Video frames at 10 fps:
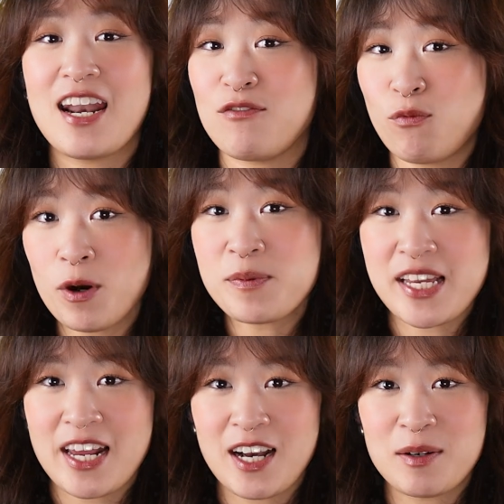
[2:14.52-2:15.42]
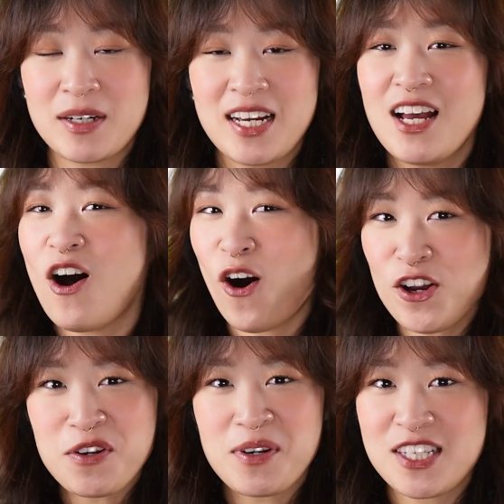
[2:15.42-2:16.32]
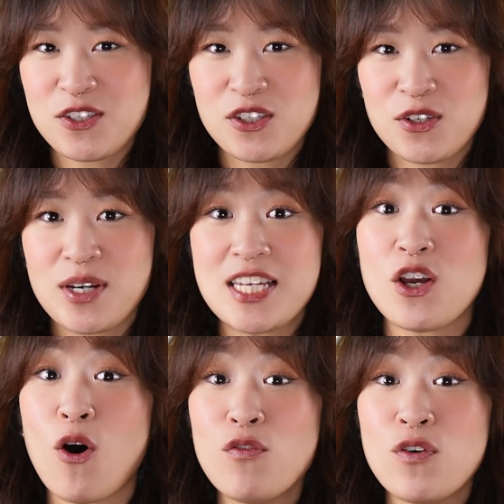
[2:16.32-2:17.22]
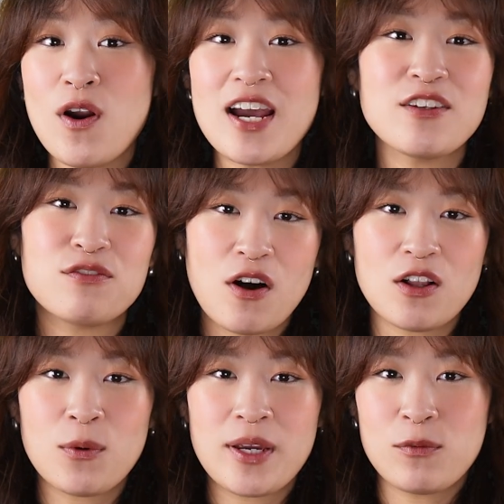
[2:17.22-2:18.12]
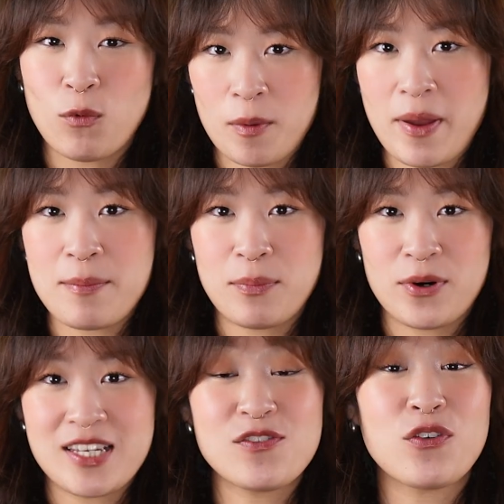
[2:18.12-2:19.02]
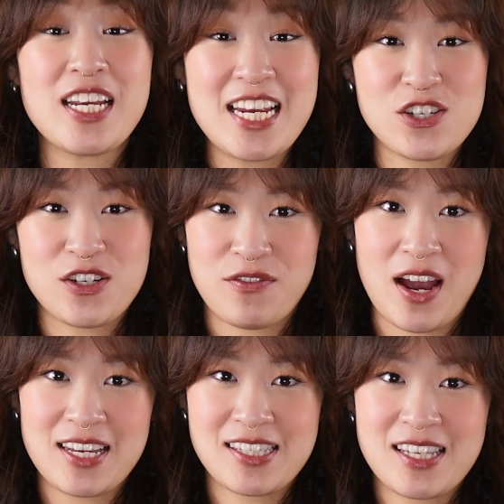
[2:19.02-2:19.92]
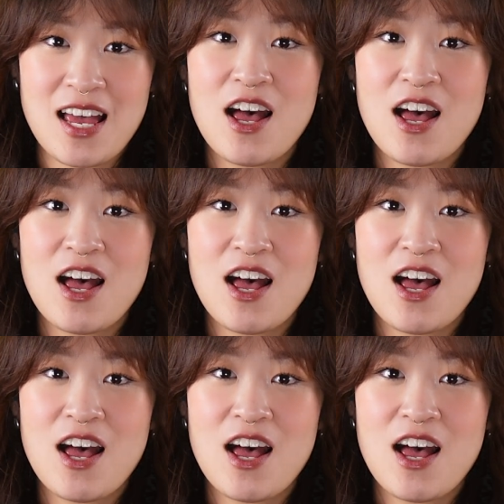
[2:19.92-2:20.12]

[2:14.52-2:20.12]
and have Warp set up, all you need to do is override the following Warp endpoints for each device: